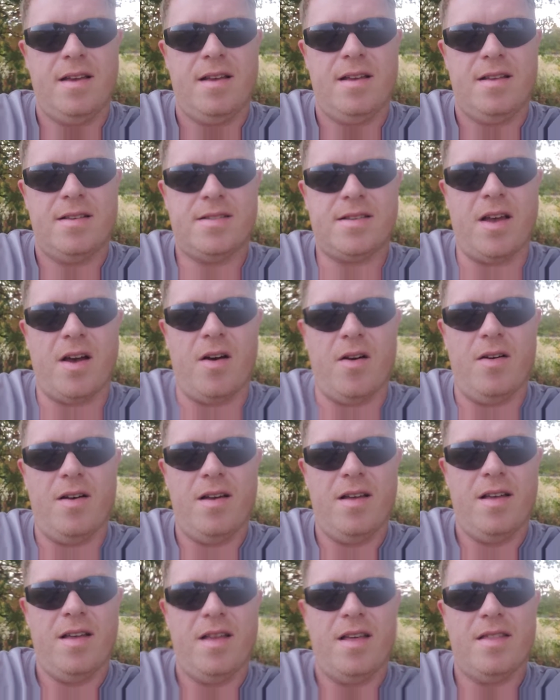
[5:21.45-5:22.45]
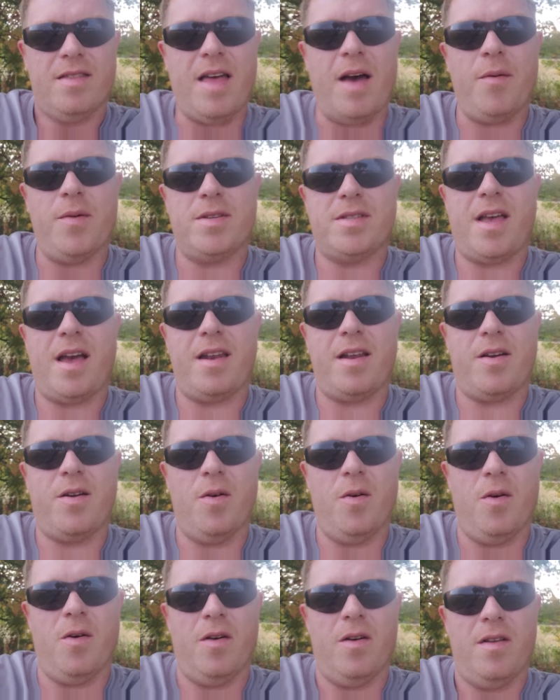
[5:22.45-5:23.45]
So that was kind of
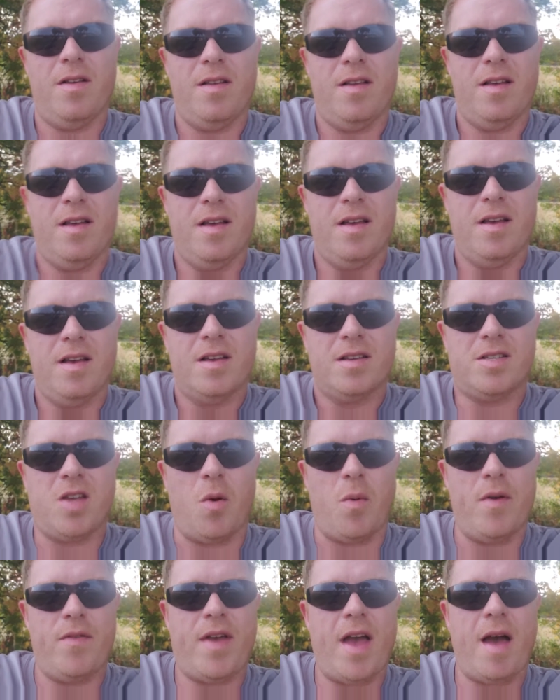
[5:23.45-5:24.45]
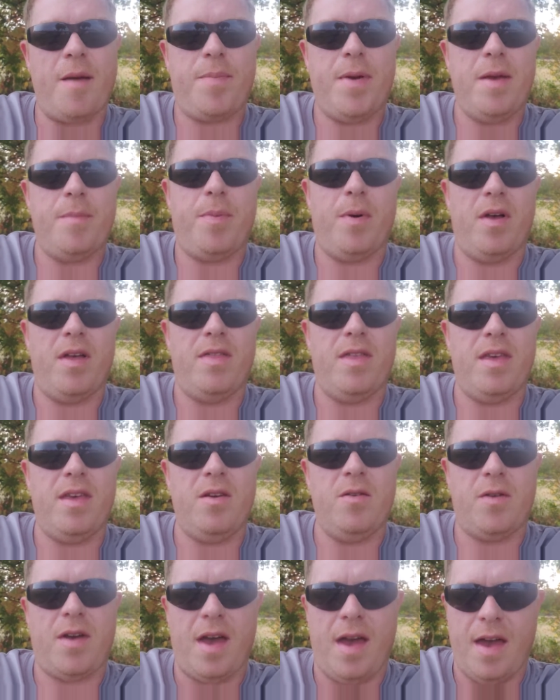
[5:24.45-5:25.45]
cool. So we've got people in
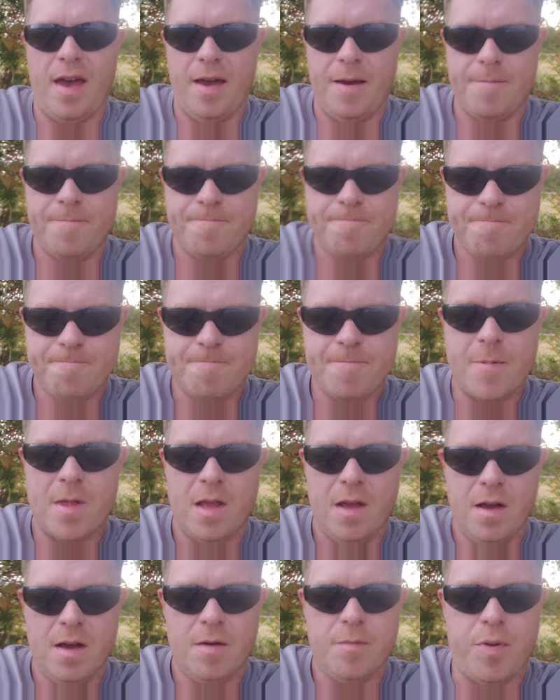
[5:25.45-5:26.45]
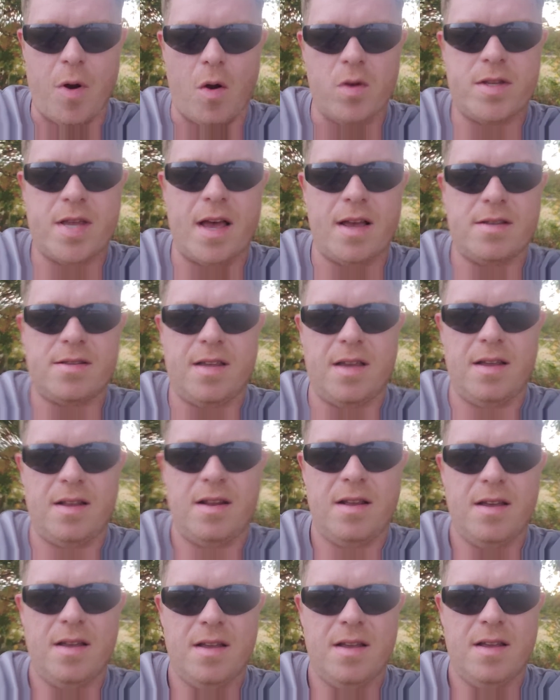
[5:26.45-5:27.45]
the UK protesting
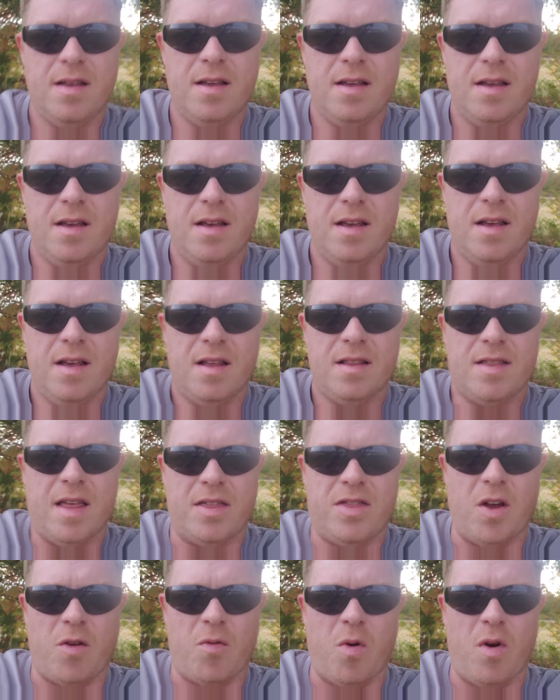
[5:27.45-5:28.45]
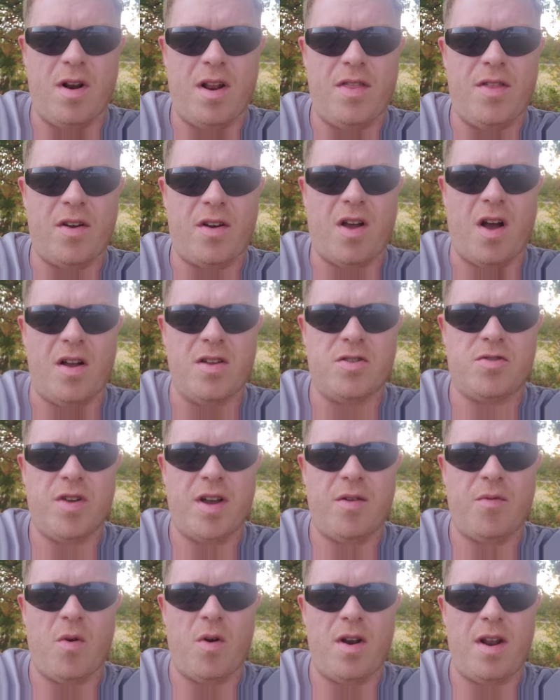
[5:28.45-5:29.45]
that they're ruining their
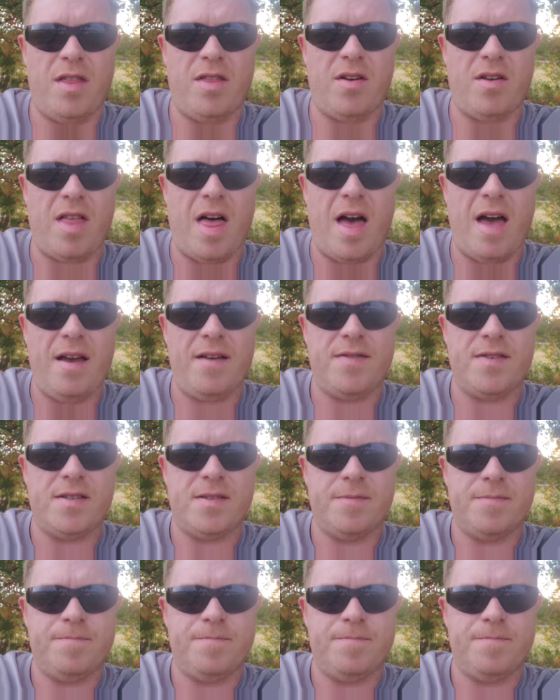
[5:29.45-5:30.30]
country, ruining their lives.